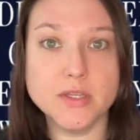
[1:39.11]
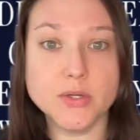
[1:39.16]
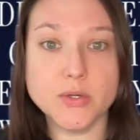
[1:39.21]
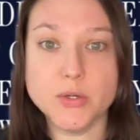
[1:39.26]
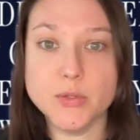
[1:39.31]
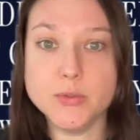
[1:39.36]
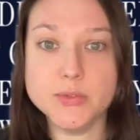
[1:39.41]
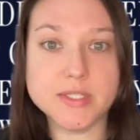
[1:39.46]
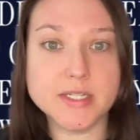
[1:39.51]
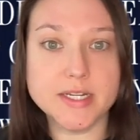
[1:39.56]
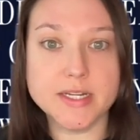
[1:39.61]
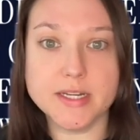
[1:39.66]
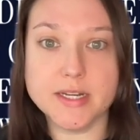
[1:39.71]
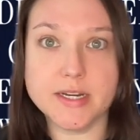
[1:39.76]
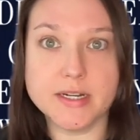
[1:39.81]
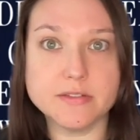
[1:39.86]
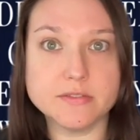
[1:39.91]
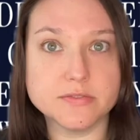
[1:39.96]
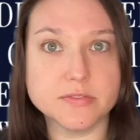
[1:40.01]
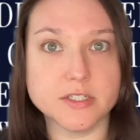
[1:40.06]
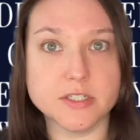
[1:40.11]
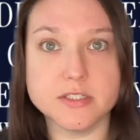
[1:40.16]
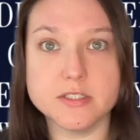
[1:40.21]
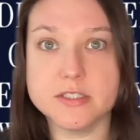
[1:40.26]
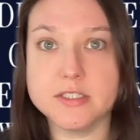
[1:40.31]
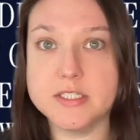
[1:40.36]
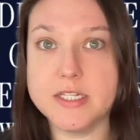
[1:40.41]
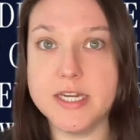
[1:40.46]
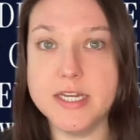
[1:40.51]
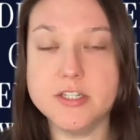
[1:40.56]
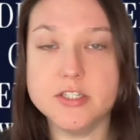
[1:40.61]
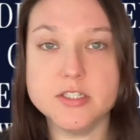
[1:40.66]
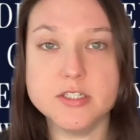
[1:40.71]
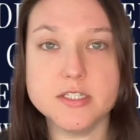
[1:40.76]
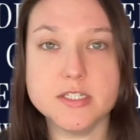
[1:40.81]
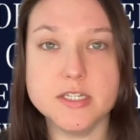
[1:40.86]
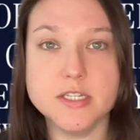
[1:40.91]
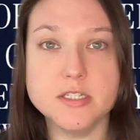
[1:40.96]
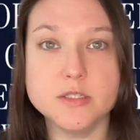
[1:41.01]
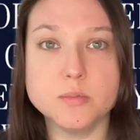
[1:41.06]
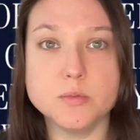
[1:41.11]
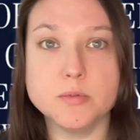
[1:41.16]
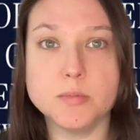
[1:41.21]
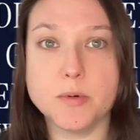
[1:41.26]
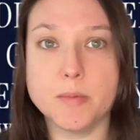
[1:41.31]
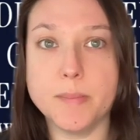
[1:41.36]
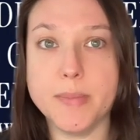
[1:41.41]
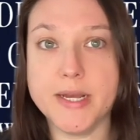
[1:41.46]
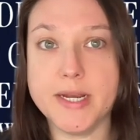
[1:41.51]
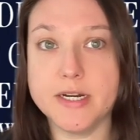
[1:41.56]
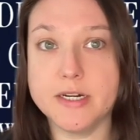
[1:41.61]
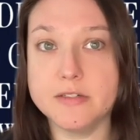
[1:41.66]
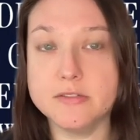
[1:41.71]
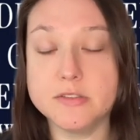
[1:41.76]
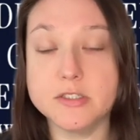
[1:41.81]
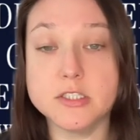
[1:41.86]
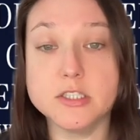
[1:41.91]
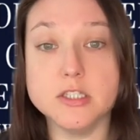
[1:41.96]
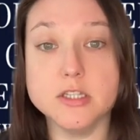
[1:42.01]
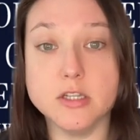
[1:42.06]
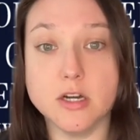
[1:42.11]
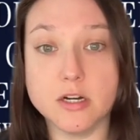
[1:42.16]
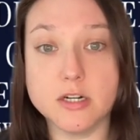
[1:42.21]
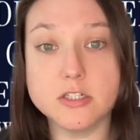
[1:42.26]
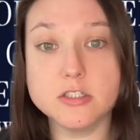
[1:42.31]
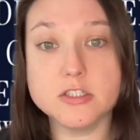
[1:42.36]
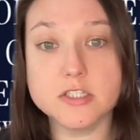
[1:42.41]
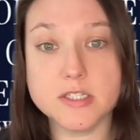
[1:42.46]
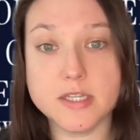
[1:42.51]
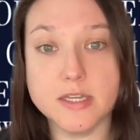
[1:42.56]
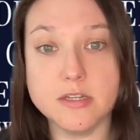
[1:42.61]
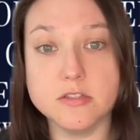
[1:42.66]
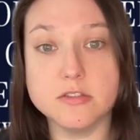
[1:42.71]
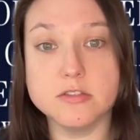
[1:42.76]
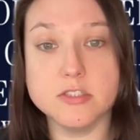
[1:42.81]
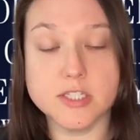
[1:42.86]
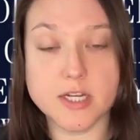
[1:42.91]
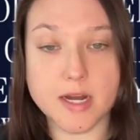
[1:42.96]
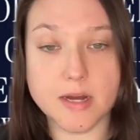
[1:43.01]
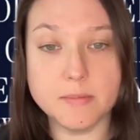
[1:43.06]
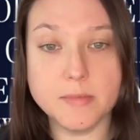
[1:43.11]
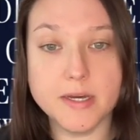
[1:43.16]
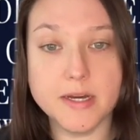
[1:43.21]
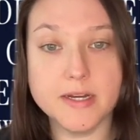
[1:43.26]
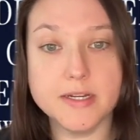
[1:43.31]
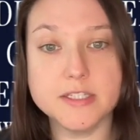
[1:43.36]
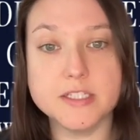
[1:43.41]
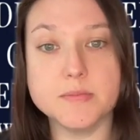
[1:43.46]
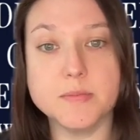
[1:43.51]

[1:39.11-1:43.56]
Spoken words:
Who's getting cut first? Agencies will prepare for large-scale job cuts,